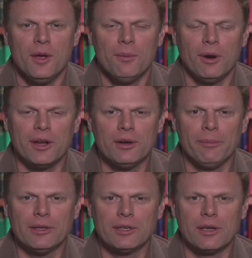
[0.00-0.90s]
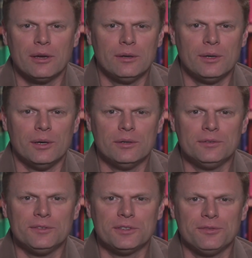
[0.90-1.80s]
Mark, you're about to go
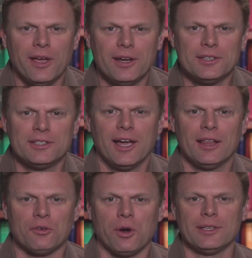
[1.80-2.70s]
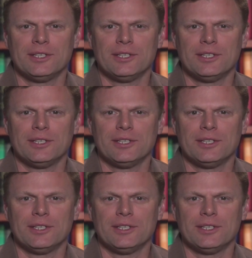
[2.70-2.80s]
over to Fantasy Island, right?